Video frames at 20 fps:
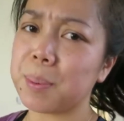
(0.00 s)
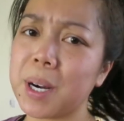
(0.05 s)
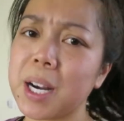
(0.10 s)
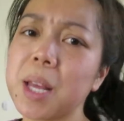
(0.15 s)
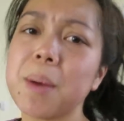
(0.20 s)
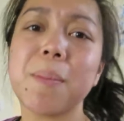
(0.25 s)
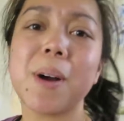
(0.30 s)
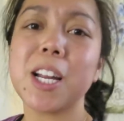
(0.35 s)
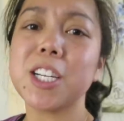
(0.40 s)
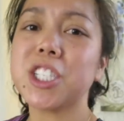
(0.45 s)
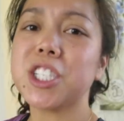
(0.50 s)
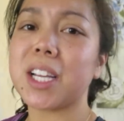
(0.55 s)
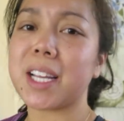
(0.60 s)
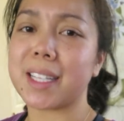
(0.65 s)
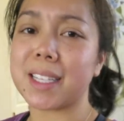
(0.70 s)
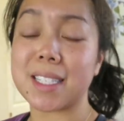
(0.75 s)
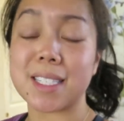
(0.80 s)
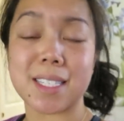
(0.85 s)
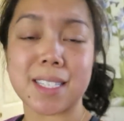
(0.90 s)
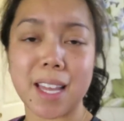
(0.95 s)
pretty much
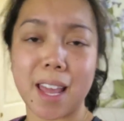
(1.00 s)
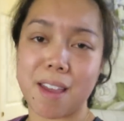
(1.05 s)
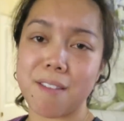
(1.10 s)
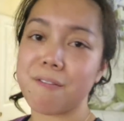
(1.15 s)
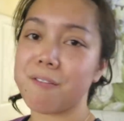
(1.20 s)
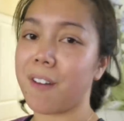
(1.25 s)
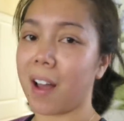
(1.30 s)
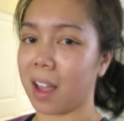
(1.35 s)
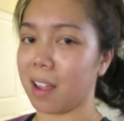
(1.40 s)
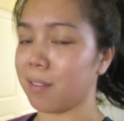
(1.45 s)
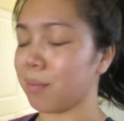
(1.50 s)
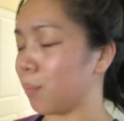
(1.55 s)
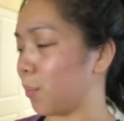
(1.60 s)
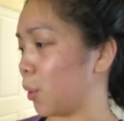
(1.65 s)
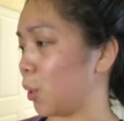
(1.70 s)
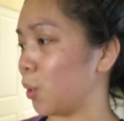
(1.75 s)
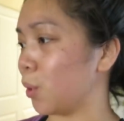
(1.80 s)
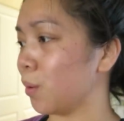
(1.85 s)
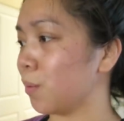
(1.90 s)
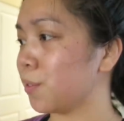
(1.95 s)
like the same five
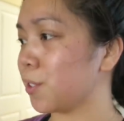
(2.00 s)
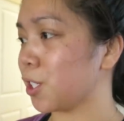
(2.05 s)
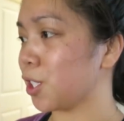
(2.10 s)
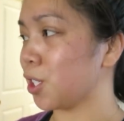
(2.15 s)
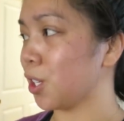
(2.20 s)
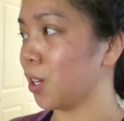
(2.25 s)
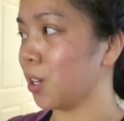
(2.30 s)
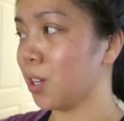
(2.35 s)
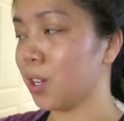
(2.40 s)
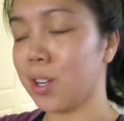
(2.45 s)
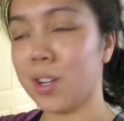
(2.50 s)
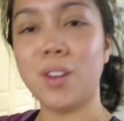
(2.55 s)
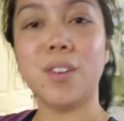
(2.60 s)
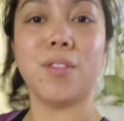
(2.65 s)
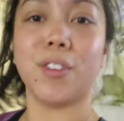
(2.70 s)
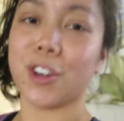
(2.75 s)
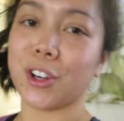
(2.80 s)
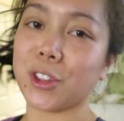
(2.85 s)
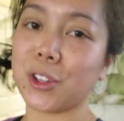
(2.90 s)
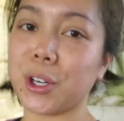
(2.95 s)
moves
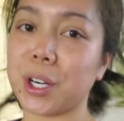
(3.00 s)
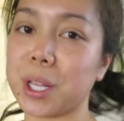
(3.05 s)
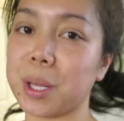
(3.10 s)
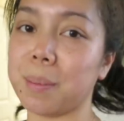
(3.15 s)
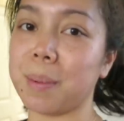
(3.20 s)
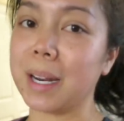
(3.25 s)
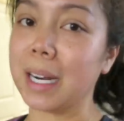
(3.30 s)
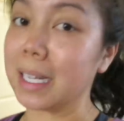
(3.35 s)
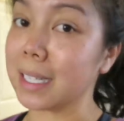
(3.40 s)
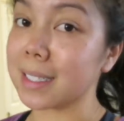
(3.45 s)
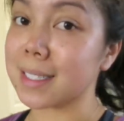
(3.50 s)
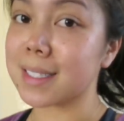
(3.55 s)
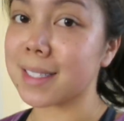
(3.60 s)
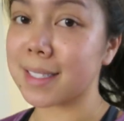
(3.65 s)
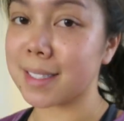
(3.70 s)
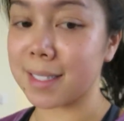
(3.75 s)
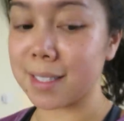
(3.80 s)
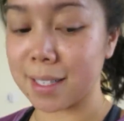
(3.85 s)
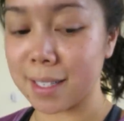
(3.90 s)
for 30 minutes.